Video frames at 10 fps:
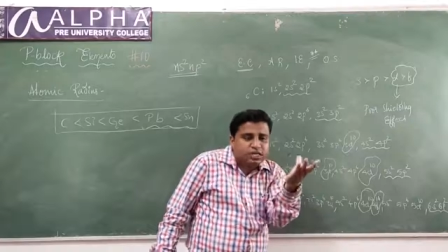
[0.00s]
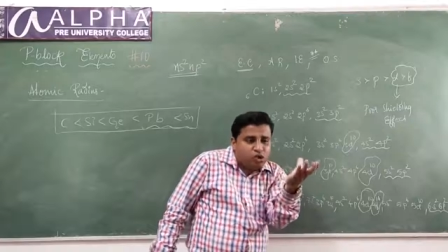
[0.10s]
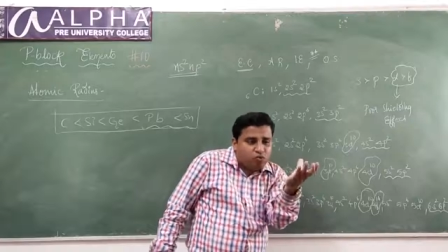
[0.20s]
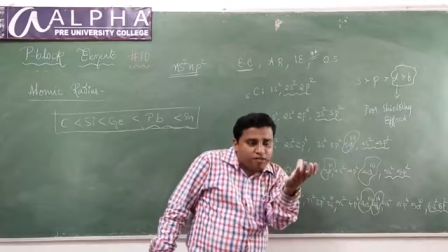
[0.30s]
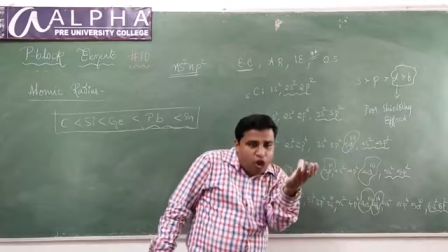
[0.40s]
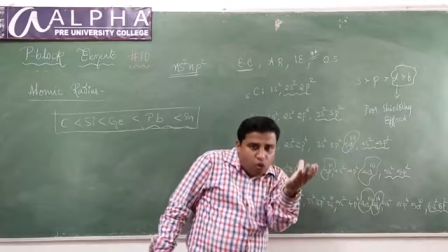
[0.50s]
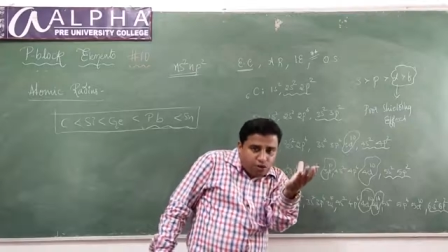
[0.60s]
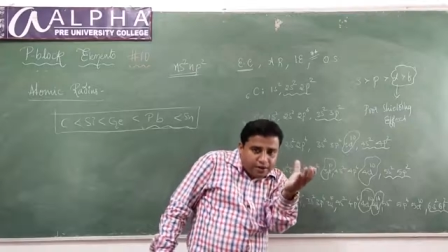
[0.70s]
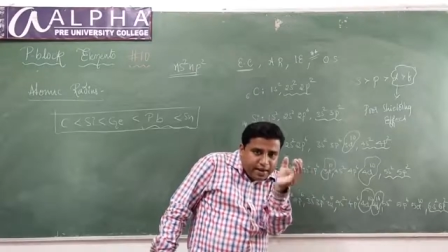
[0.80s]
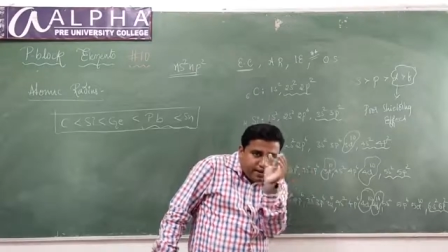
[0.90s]
When the
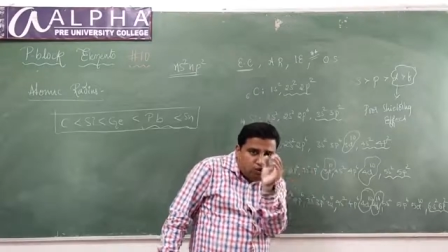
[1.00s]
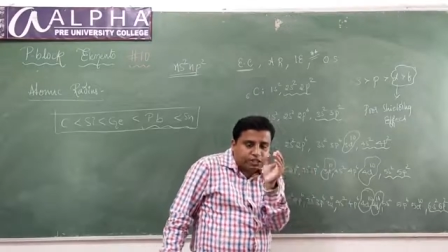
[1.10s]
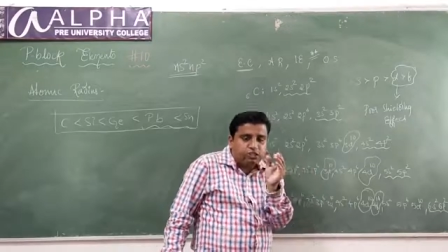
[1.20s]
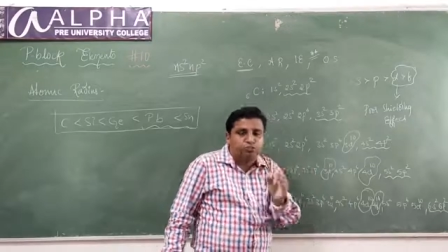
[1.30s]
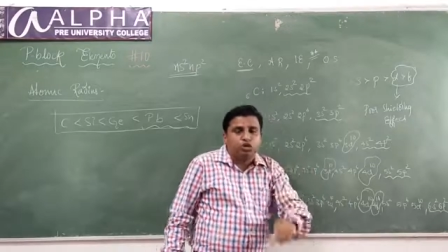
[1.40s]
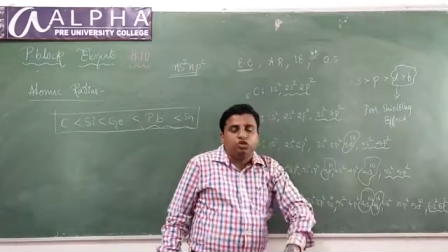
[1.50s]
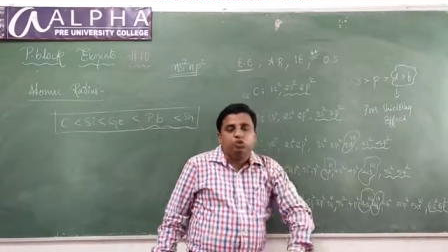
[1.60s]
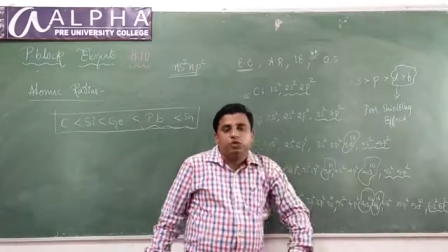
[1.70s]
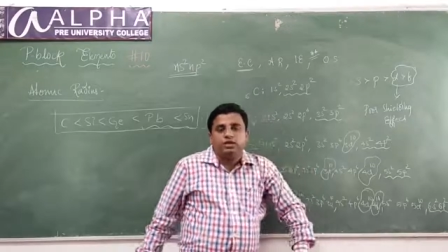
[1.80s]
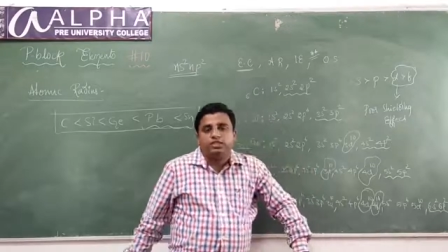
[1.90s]
outer electron is pulled towards the